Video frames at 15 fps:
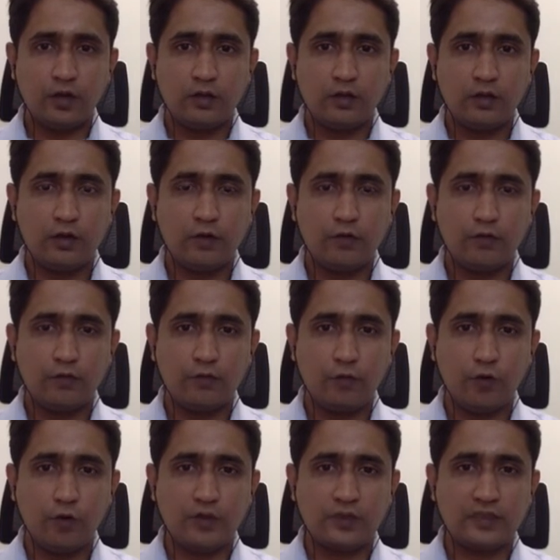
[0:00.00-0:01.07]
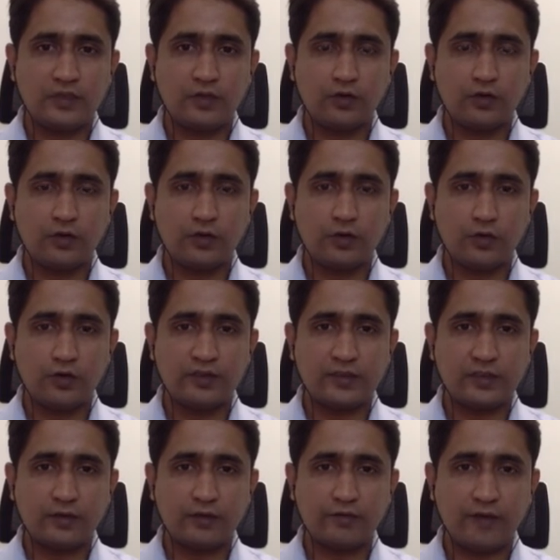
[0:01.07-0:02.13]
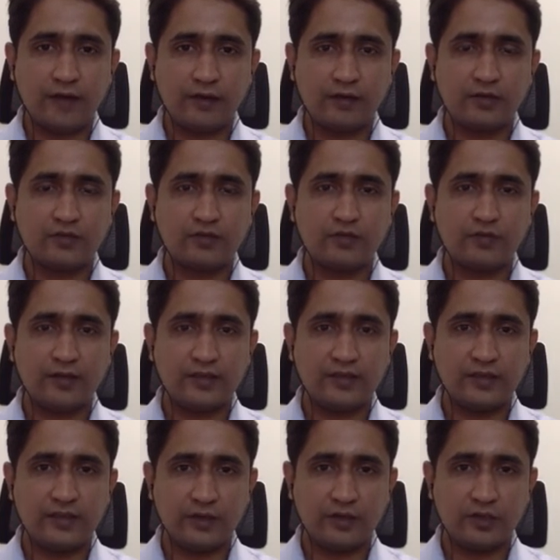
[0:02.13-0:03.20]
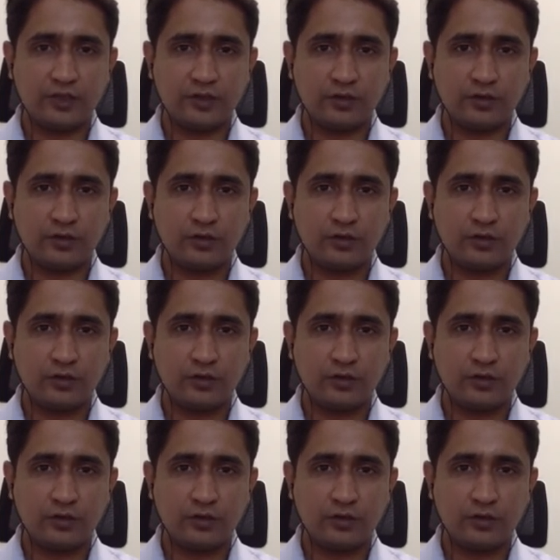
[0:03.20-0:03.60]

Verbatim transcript: the focusing on the wrong set of factors for fund selection.